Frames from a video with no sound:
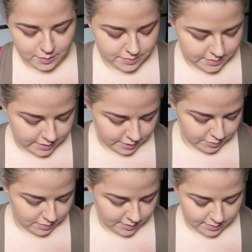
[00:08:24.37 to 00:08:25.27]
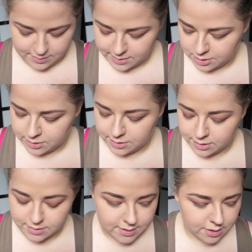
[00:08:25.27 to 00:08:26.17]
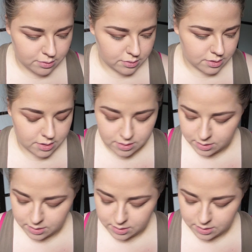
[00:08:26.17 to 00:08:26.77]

We'll see how thin this actually turns out,